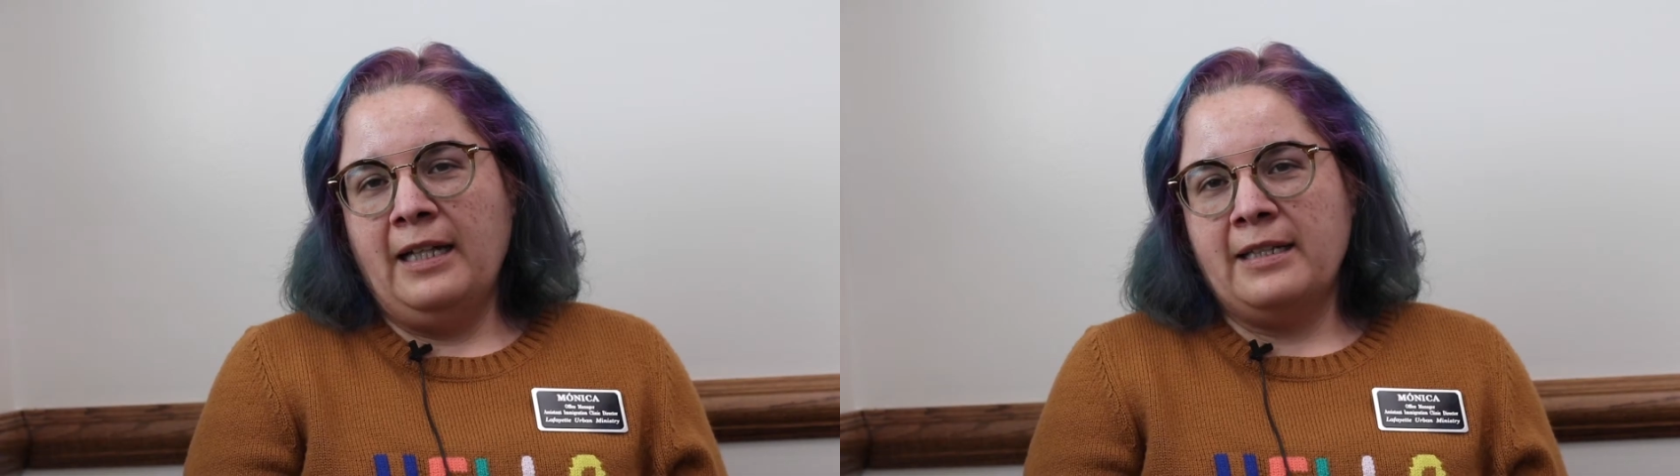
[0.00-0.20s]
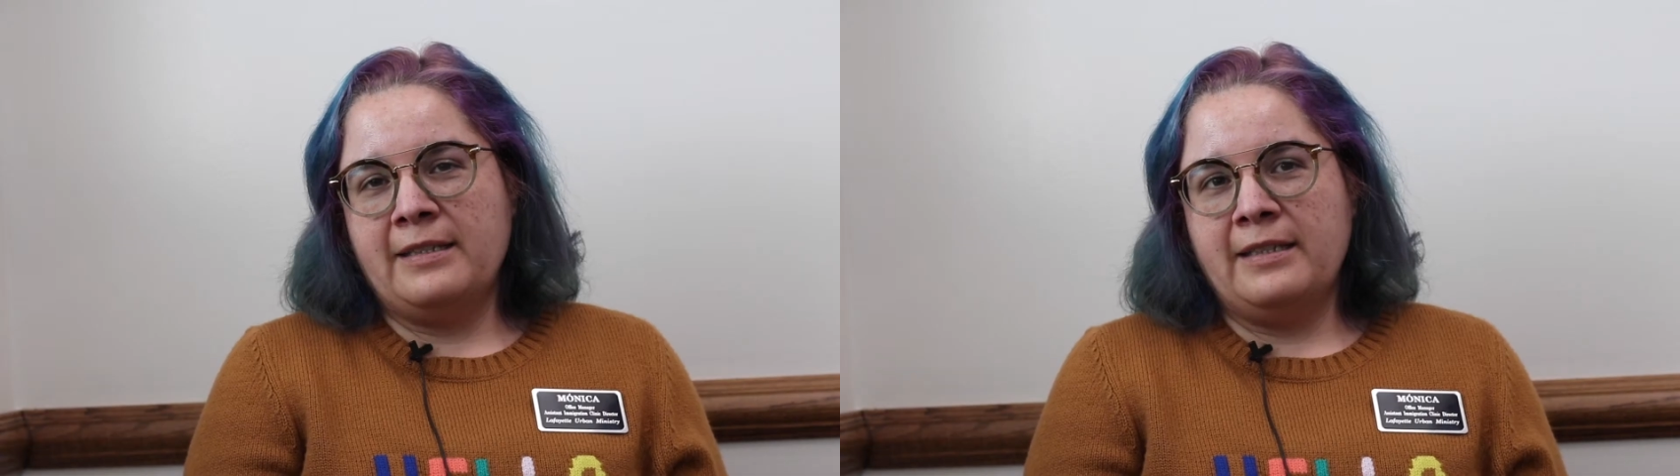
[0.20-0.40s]

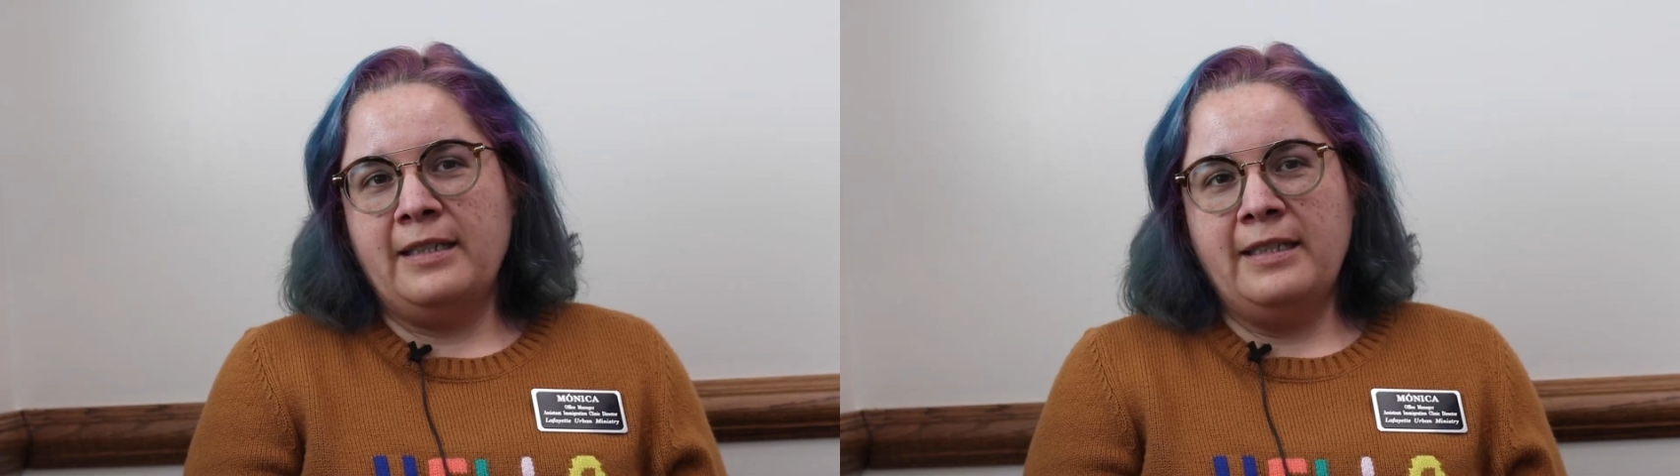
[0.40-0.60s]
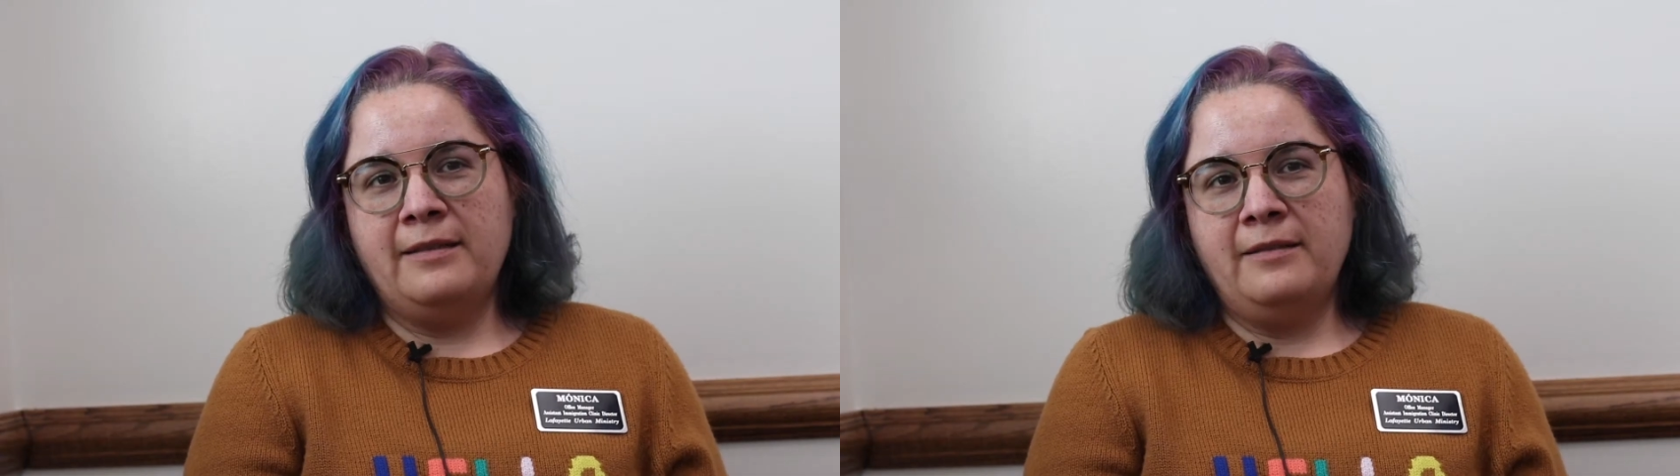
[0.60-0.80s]

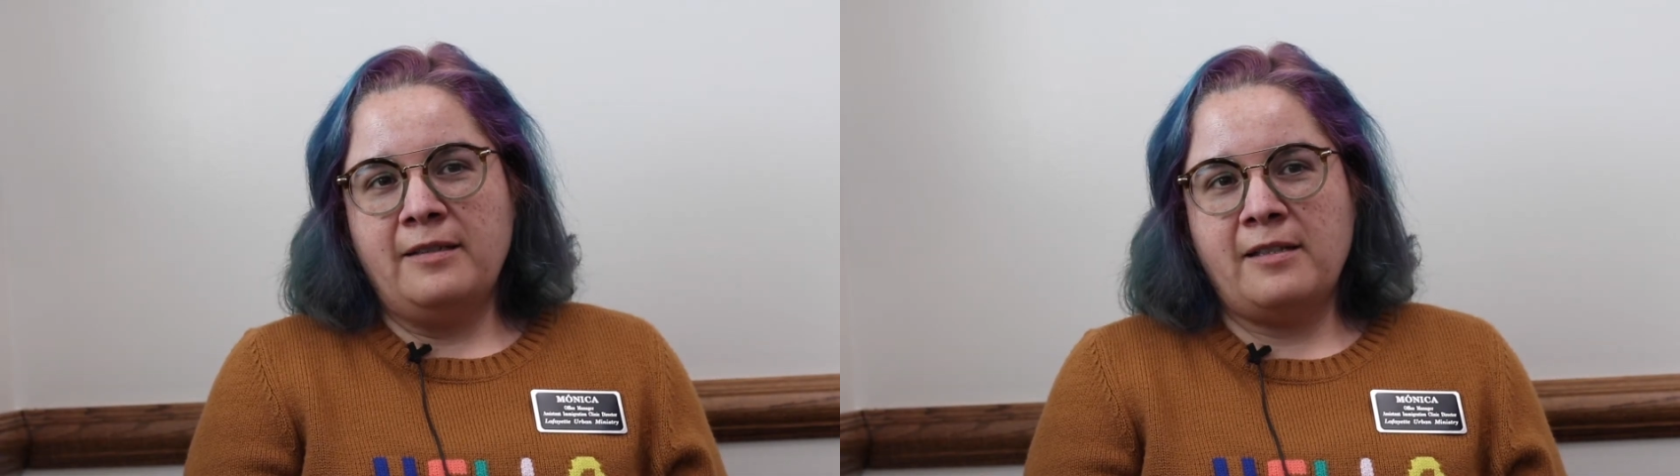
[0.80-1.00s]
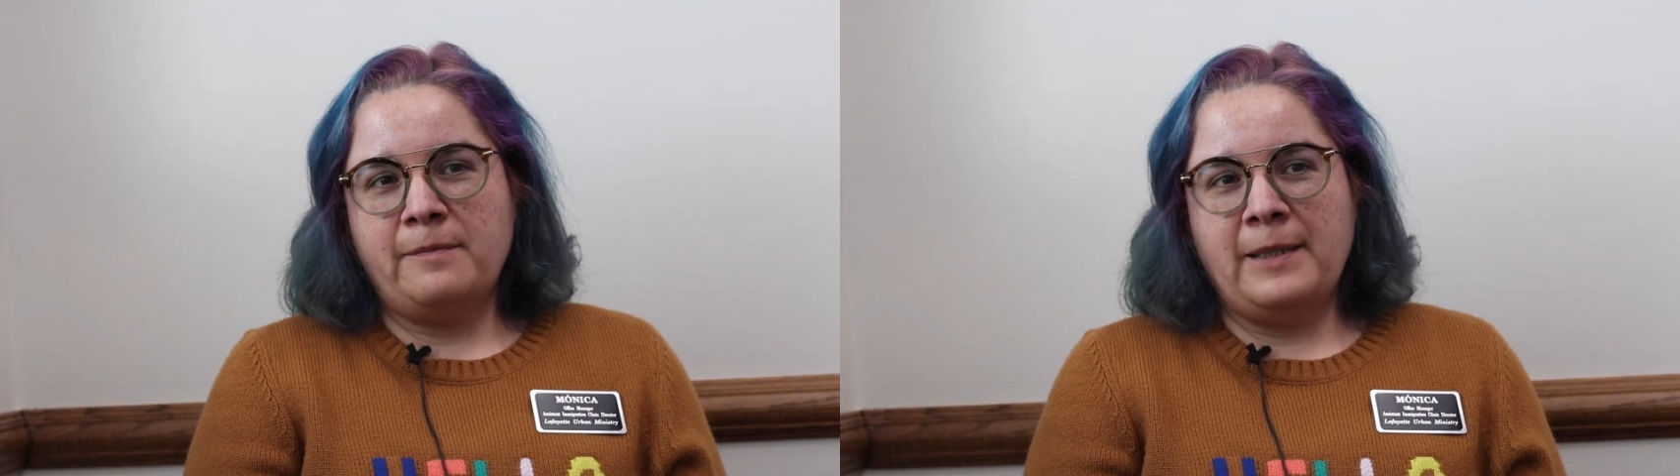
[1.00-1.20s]
She
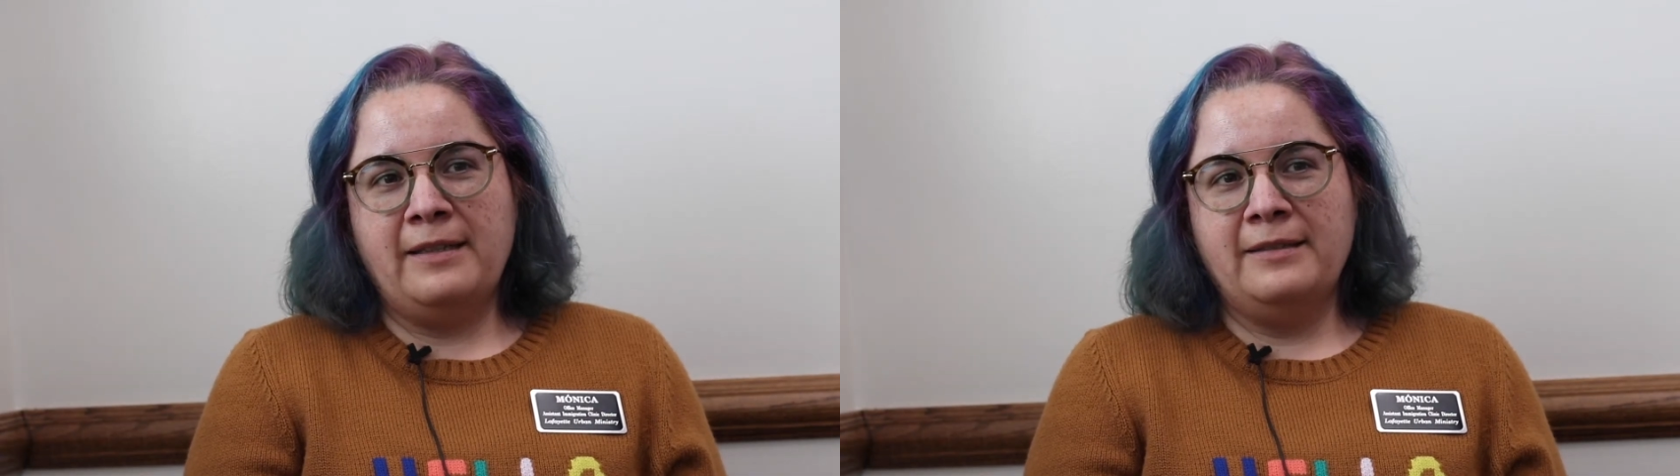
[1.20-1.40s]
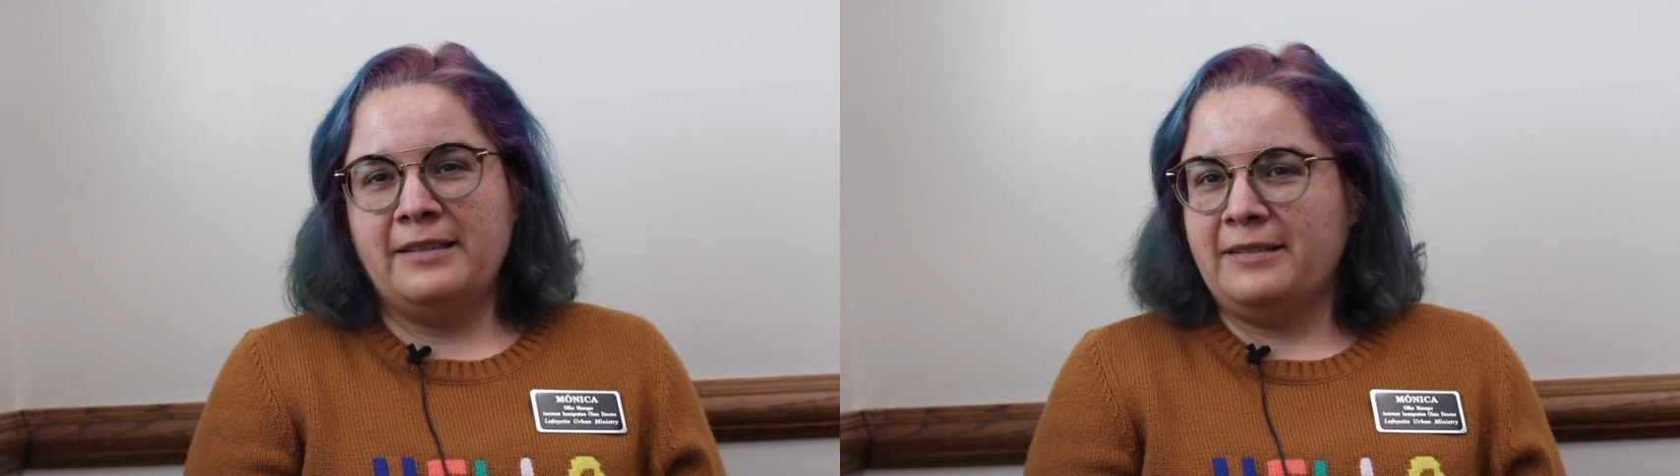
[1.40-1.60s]

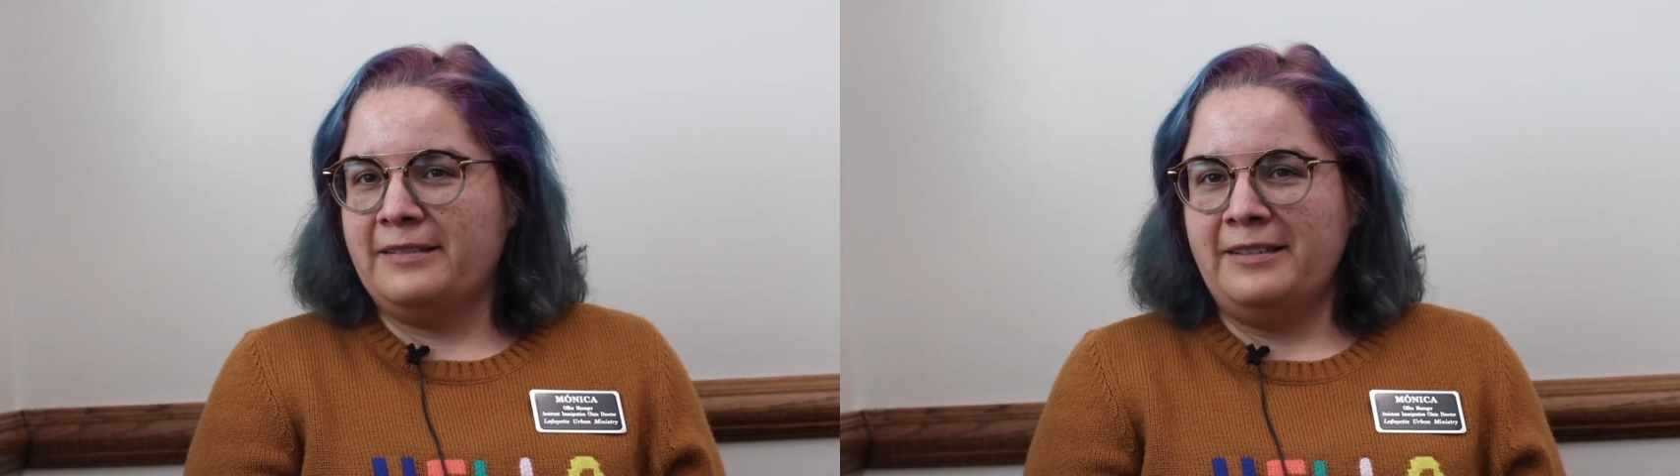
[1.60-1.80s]
spends